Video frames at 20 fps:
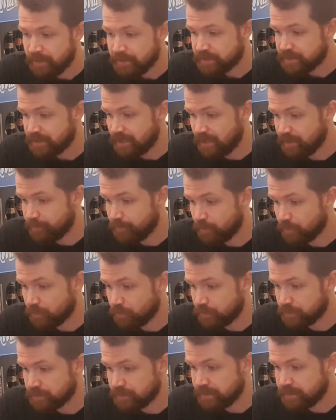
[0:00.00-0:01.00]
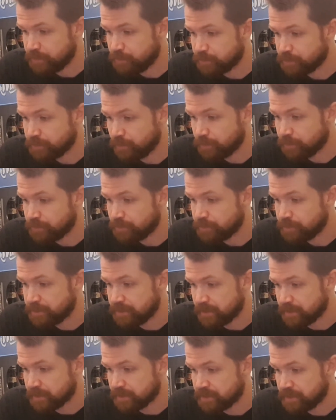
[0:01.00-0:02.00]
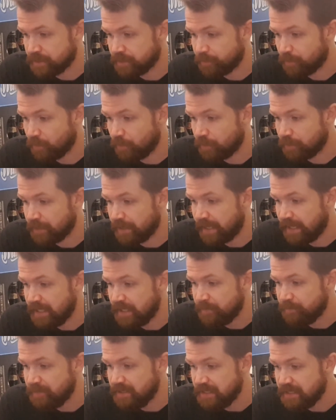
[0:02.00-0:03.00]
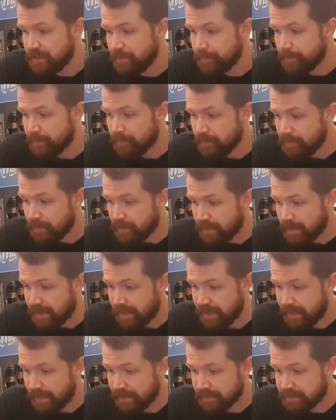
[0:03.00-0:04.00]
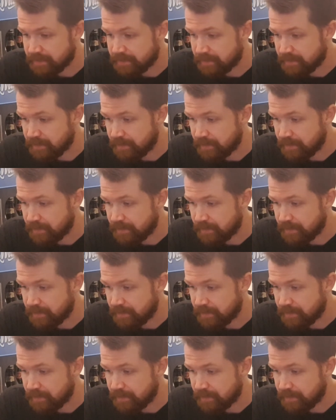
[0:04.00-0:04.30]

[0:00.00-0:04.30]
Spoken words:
Sternburg was later sold to Sachsenbräu AB, and